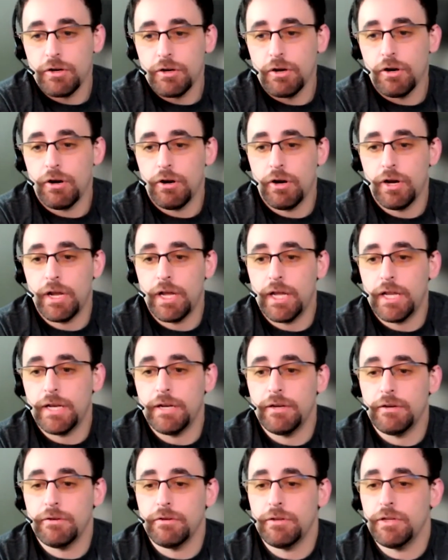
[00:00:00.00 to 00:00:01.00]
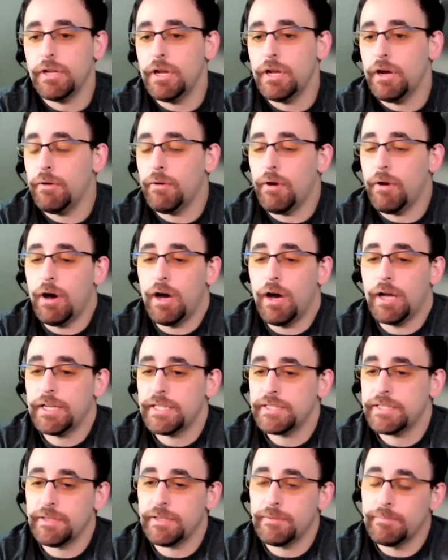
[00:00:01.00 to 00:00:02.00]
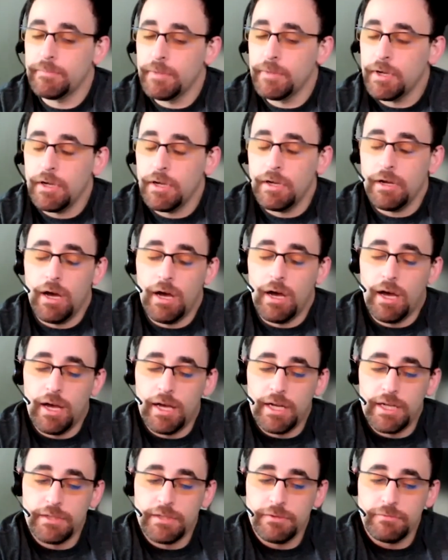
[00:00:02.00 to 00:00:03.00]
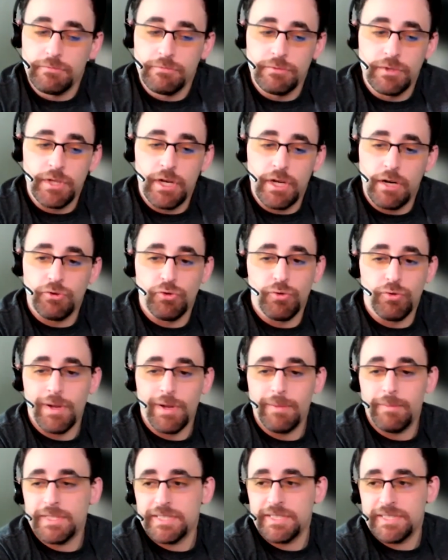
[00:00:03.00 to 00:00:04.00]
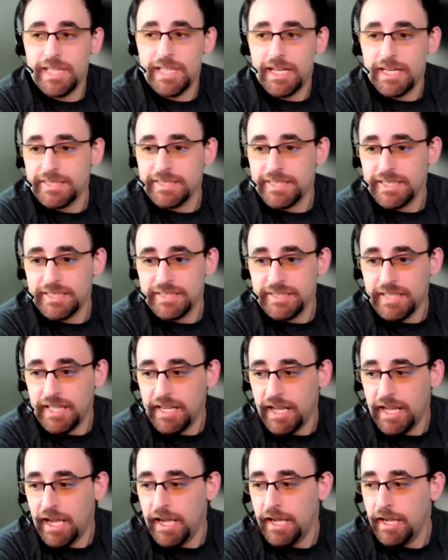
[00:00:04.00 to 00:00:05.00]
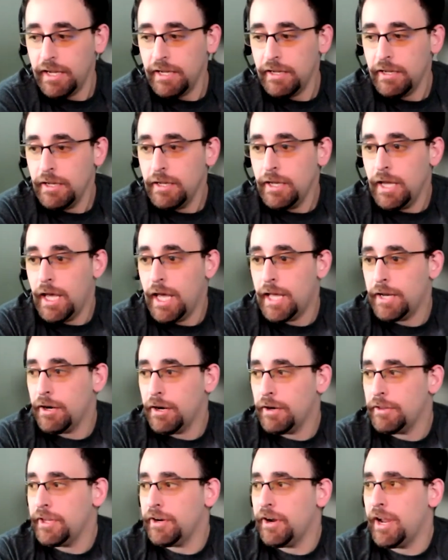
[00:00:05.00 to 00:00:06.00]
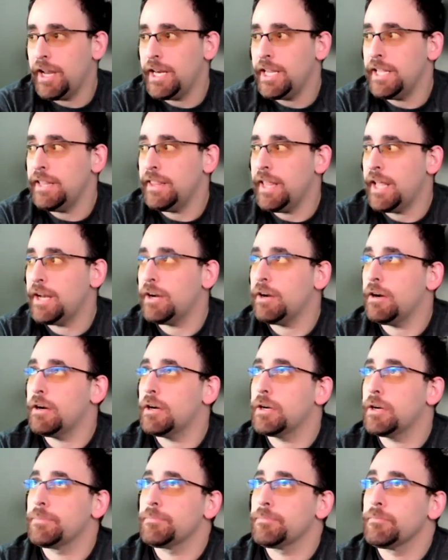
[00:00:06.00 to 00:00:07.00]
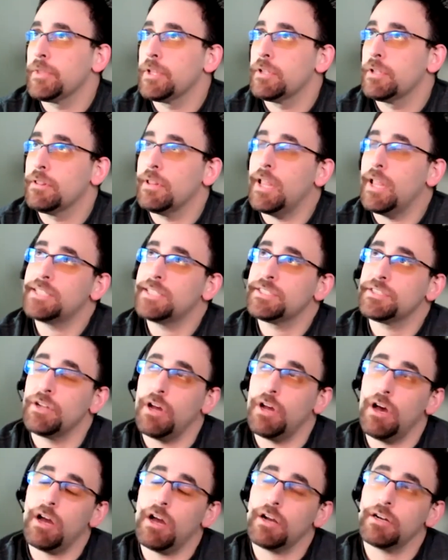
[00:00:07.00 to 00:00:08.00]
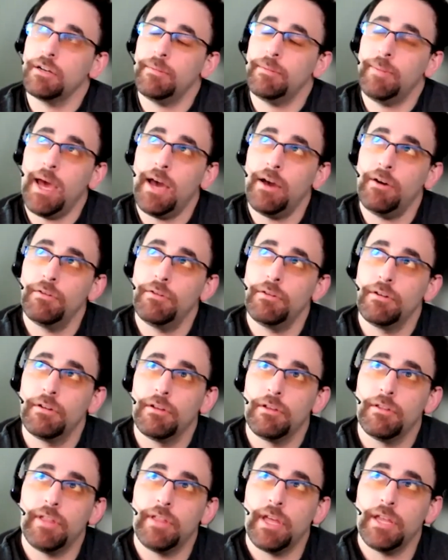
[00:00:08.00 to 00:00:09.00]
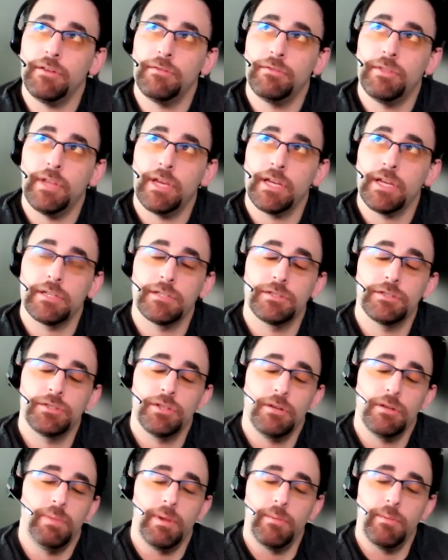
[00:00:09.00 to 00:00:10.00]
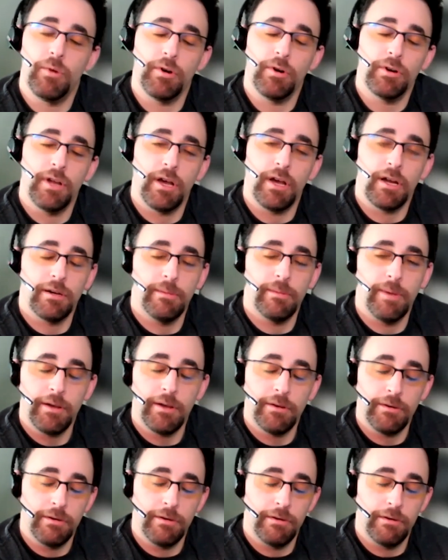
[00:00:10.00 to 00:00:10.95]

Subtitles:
current, you know, autism, you know, treatments that exist today? And are there any that are less talked about that you think should be more talked about?